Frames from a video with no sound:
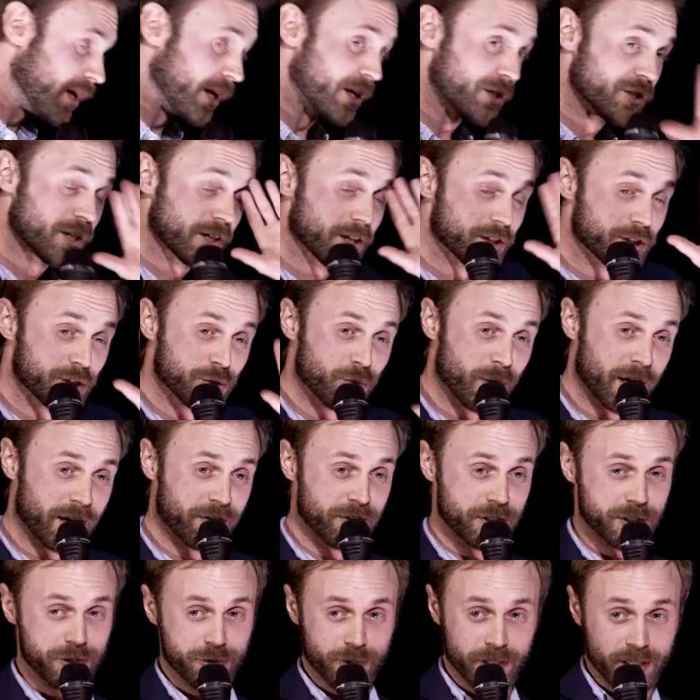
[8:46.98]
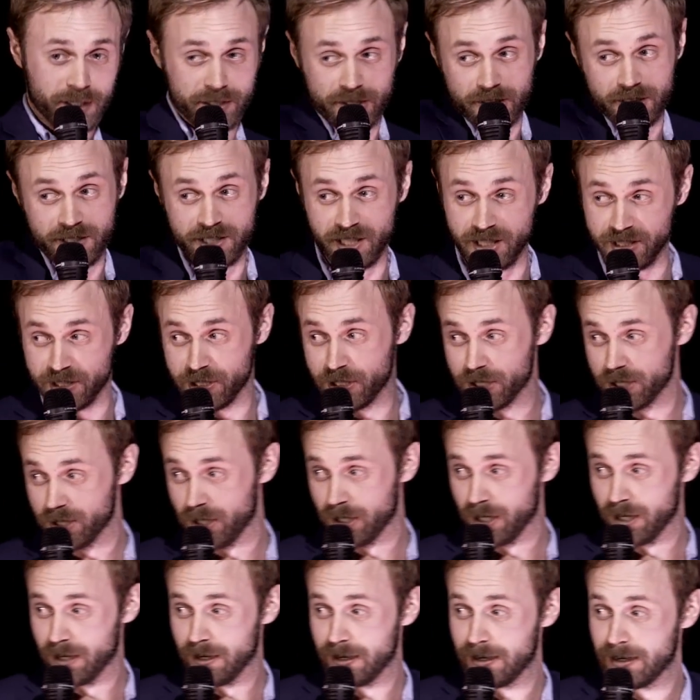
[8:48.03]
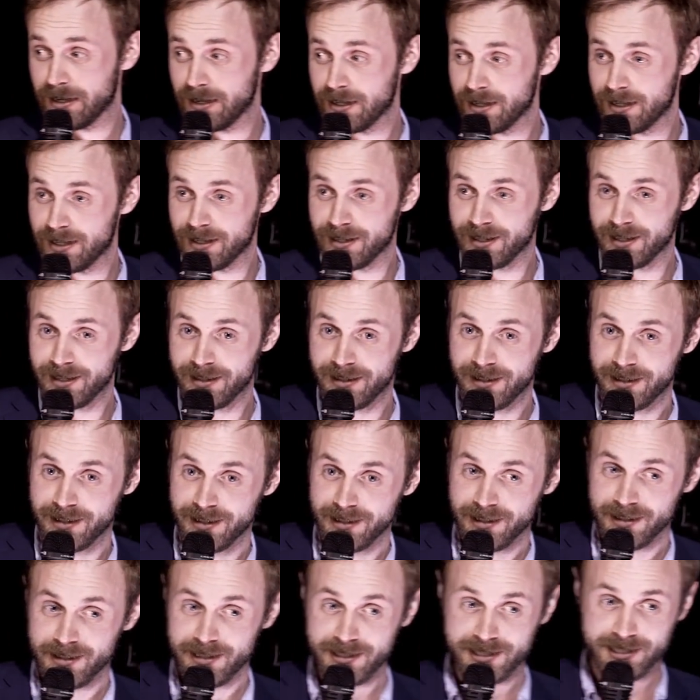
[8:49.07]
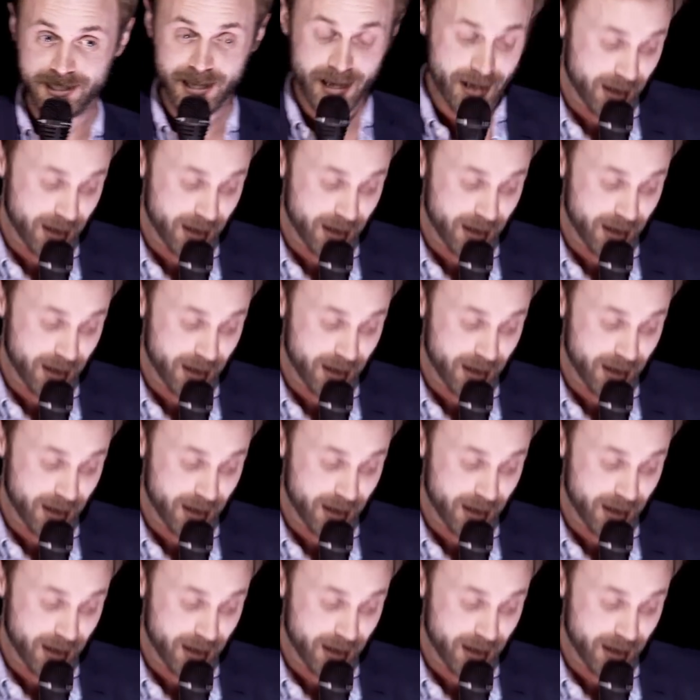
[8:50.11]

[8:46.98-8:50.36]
He took a swig of his drink. She said, sure. This